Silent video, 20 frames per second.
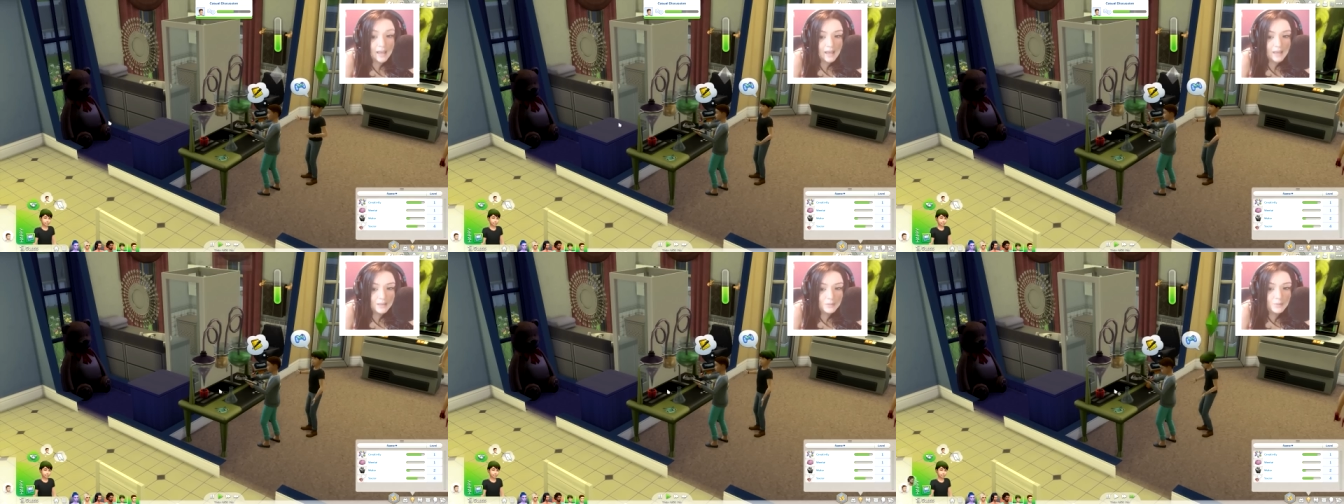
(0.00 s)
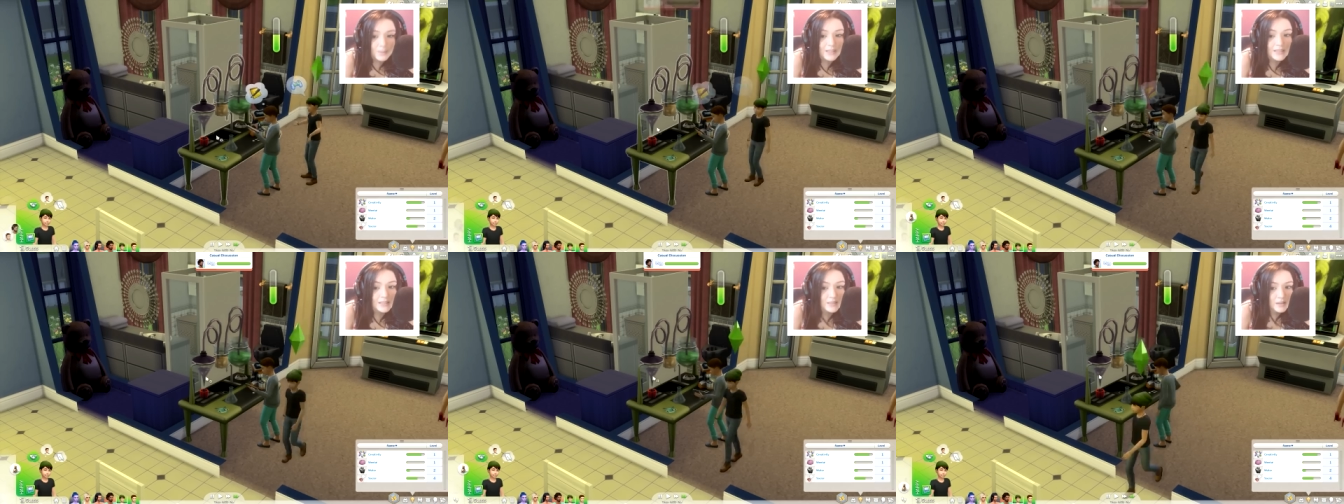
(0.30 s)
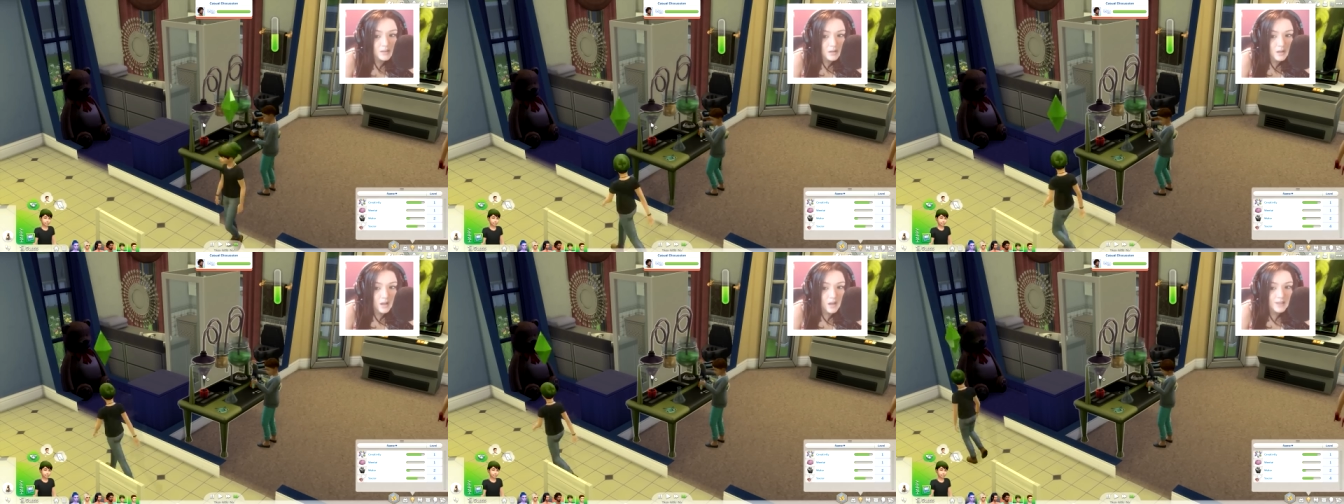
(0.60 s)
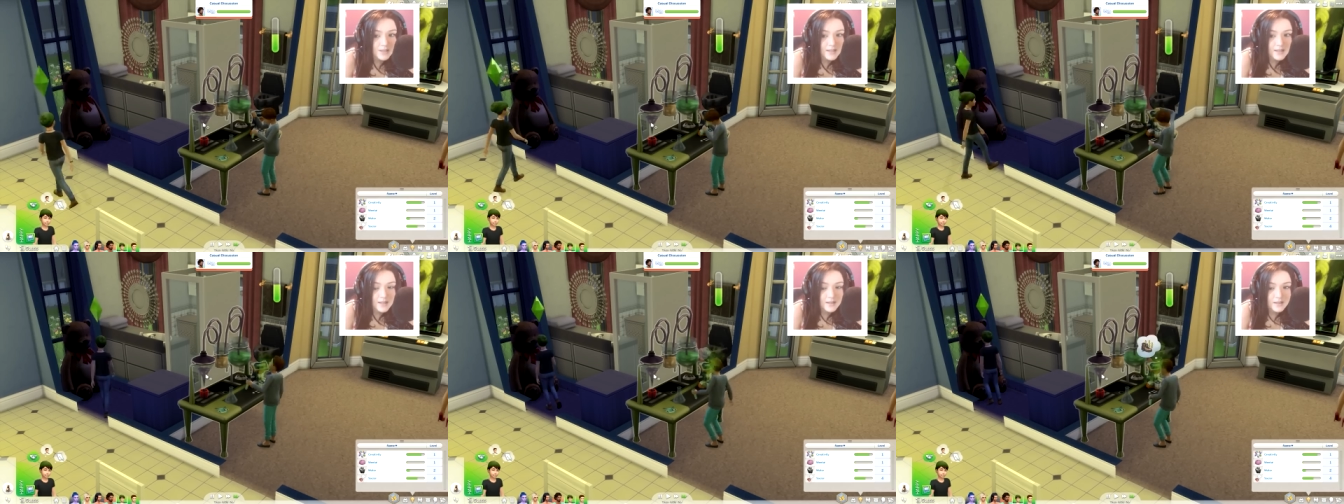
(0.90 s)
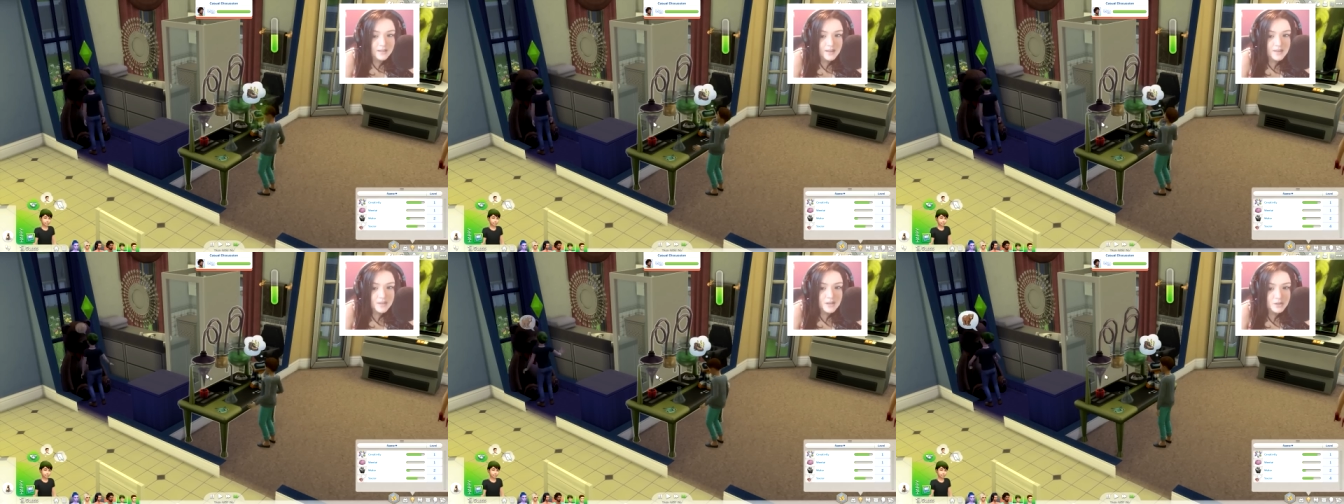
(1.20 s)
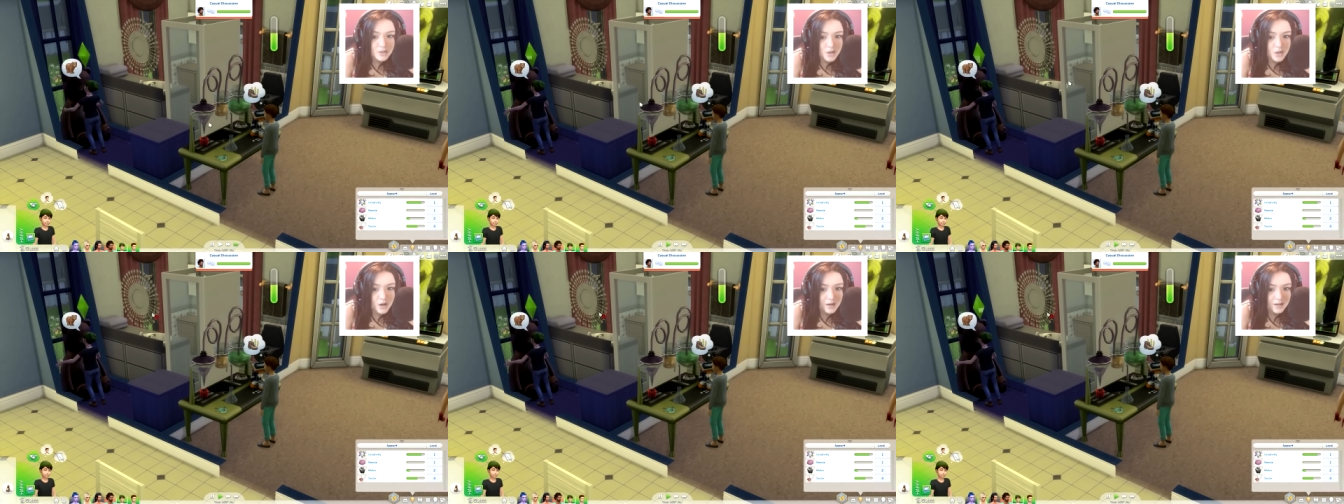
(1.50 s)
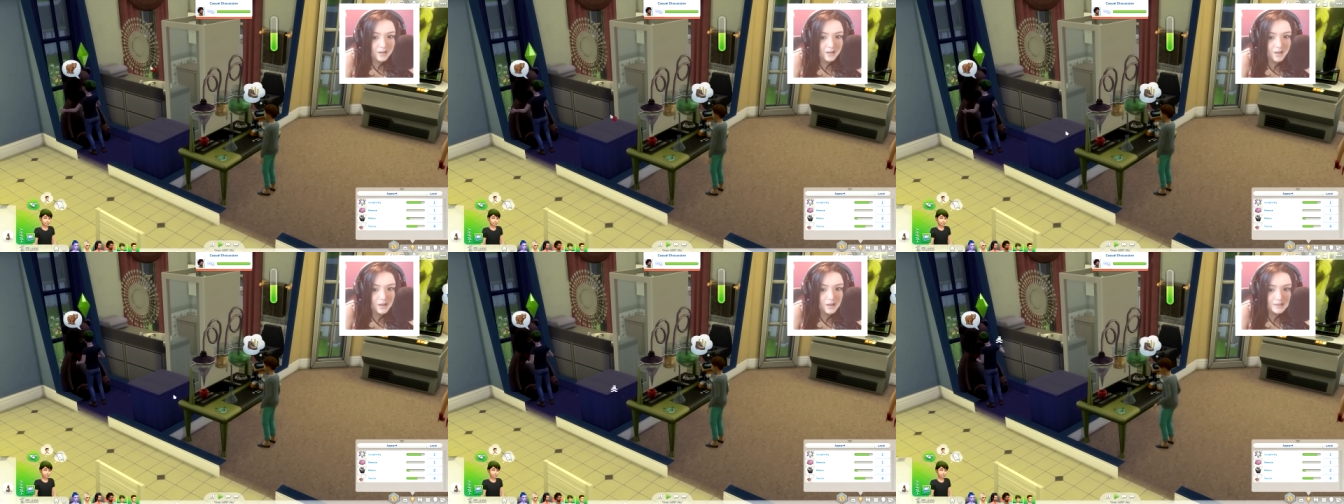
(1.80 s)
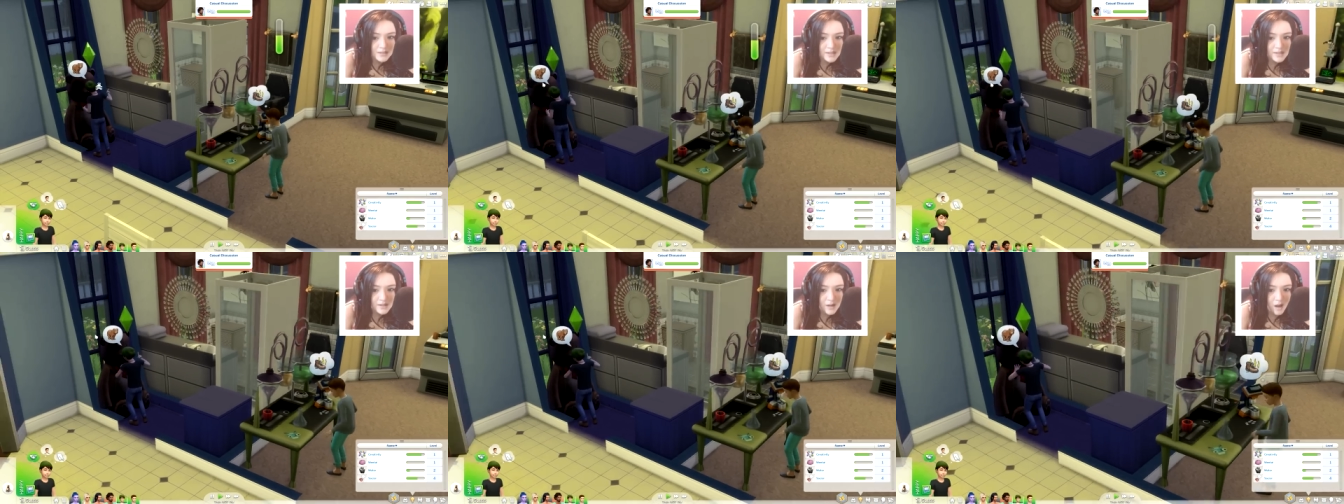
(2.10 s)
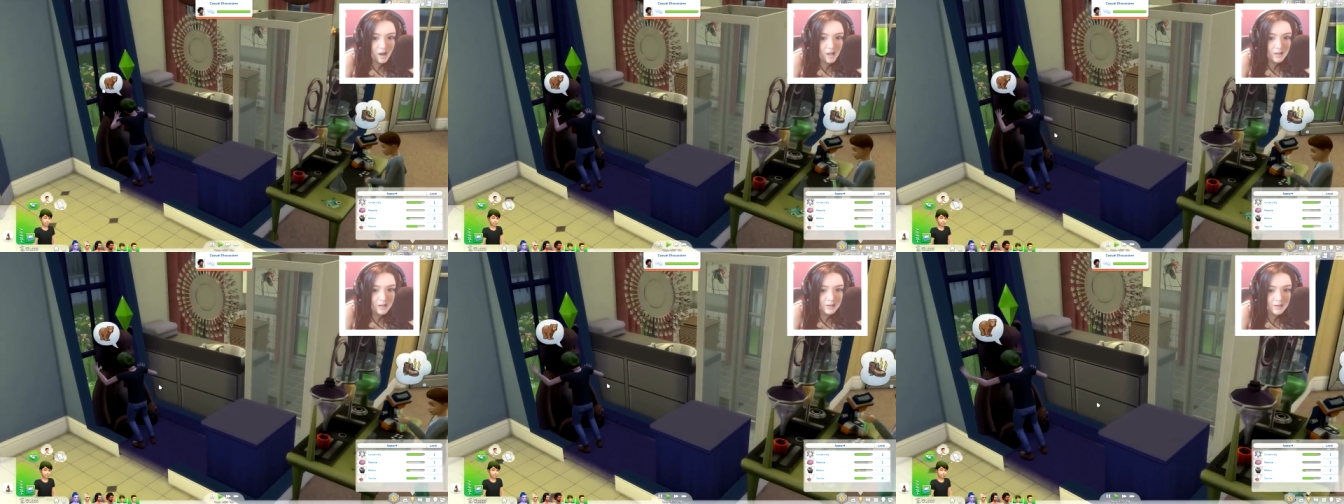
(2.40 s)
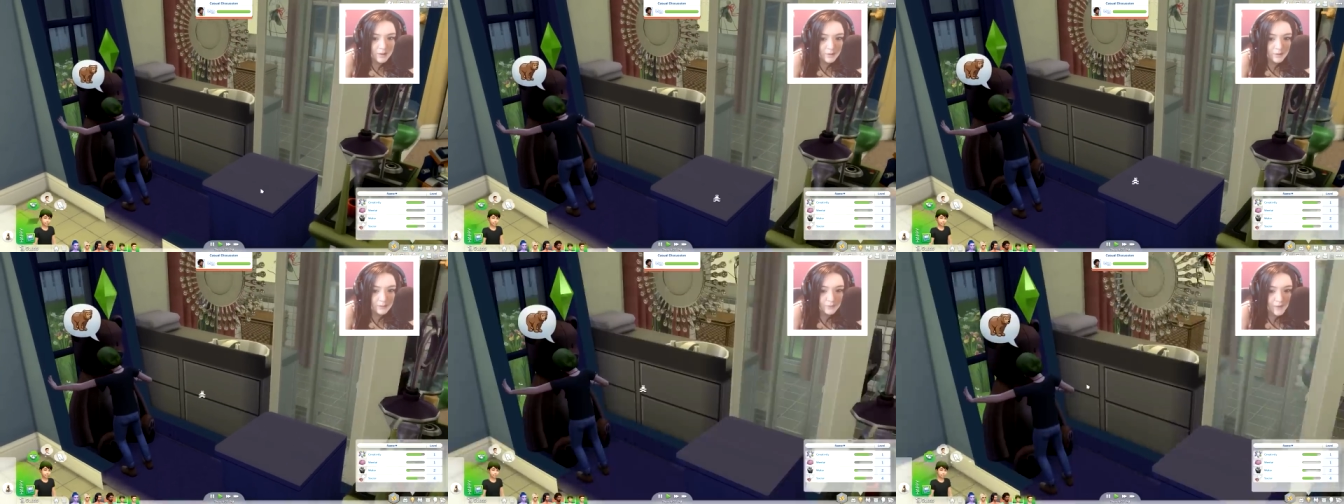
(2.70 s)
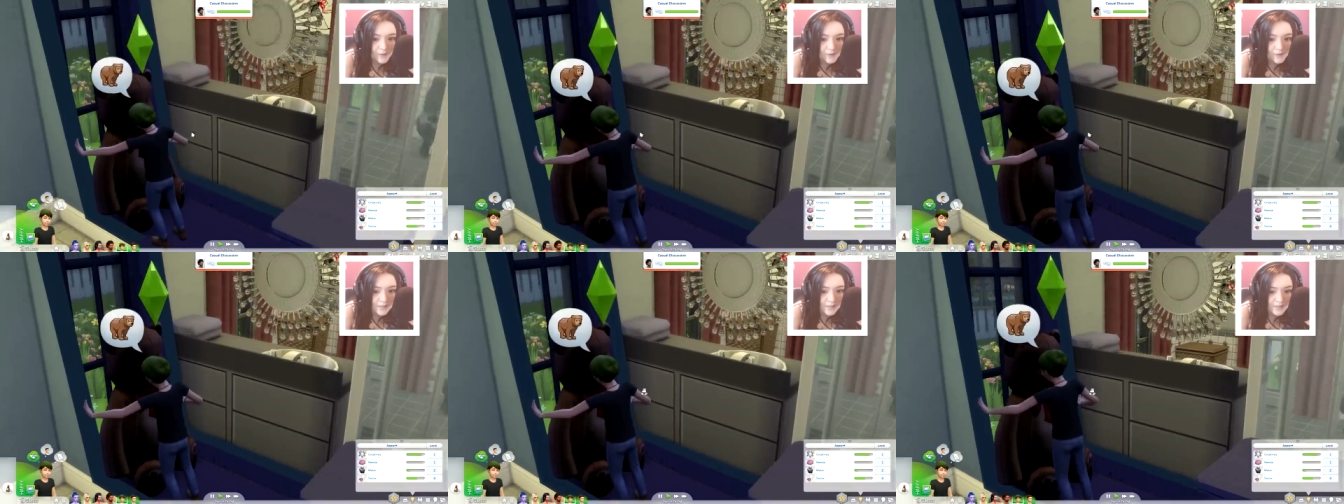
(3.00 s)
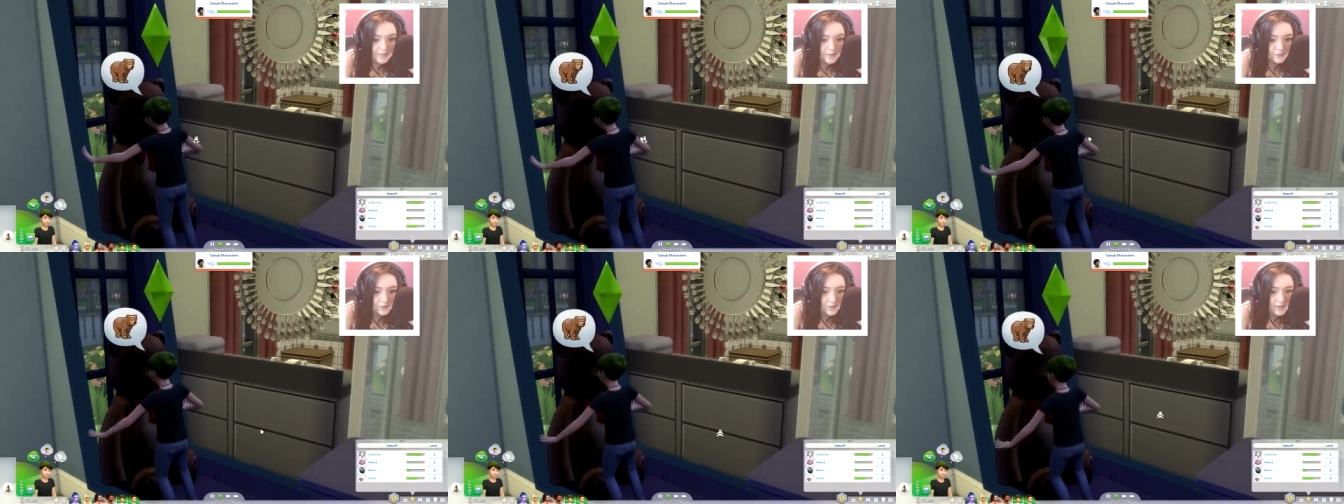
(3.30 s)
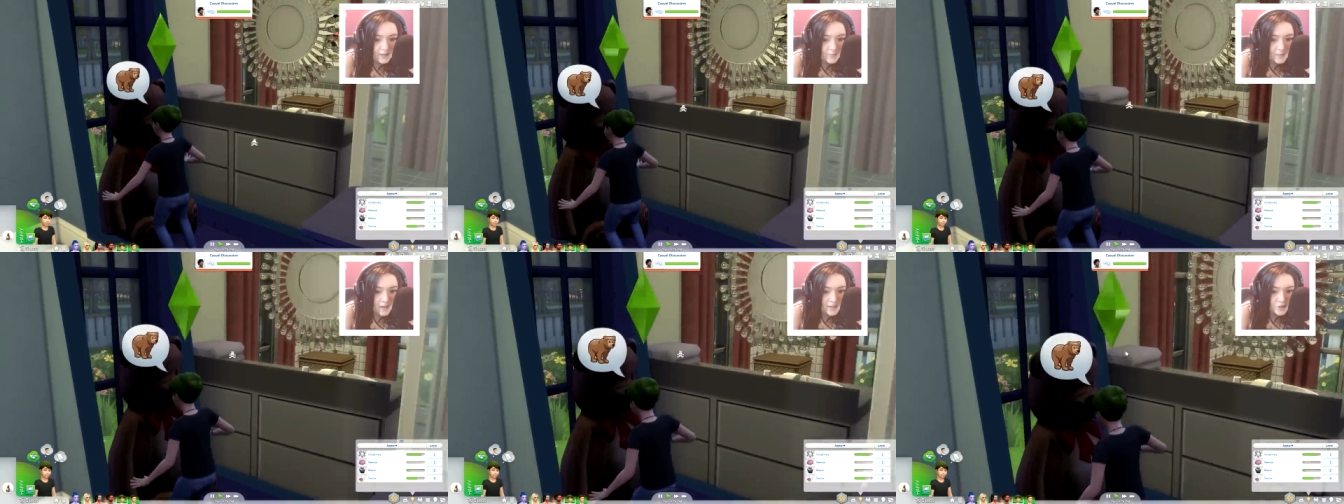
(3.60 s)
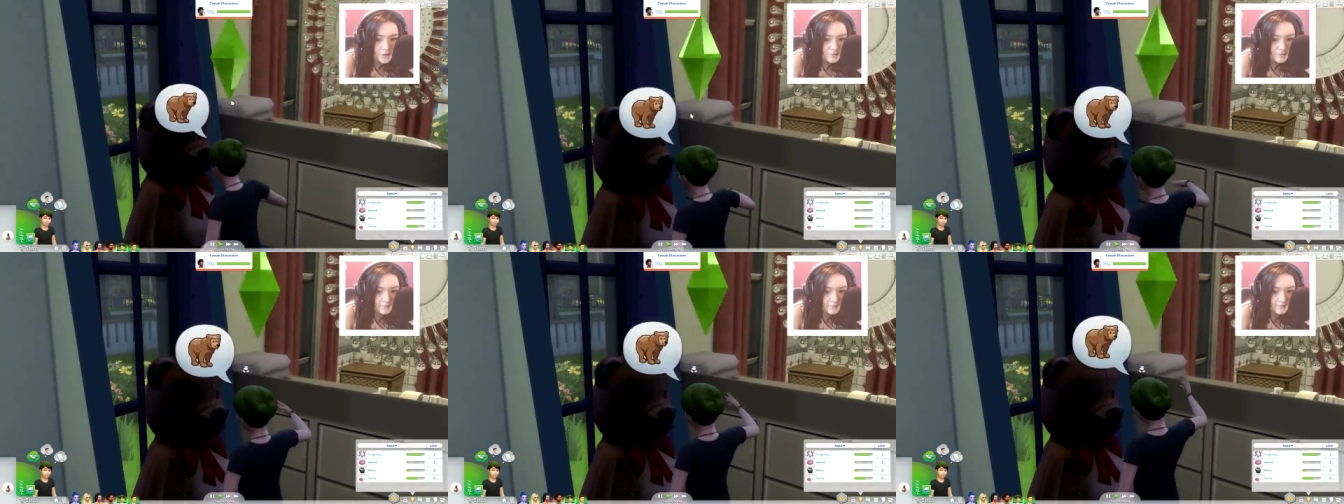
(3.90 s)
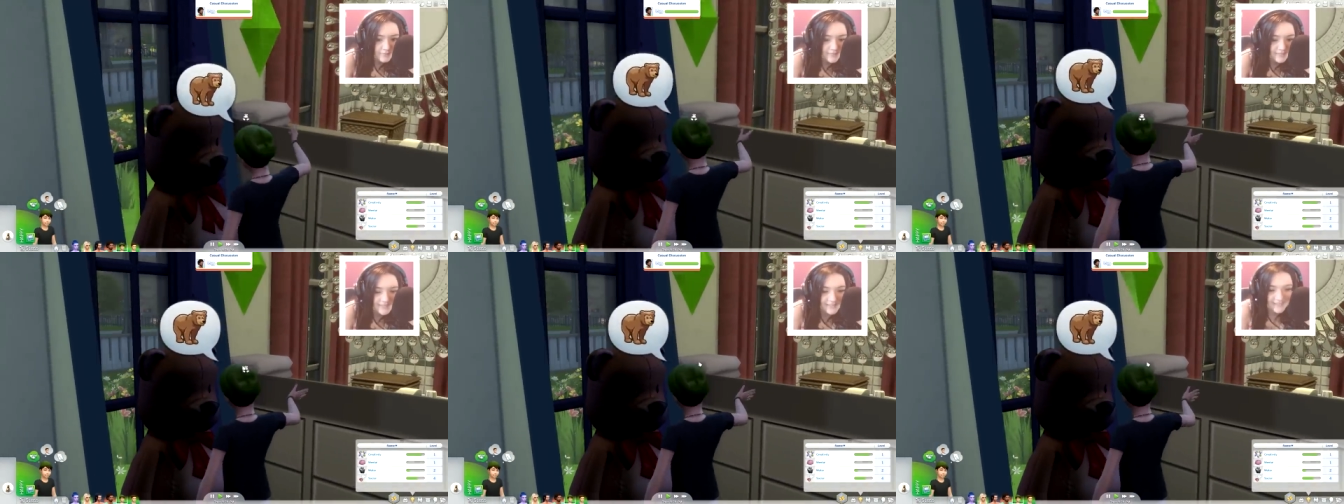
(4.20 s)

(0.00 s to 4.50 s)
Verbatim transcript: Yeah? Well, he's in the closet, in the dark closet, all alone. Five nights at Freddy much.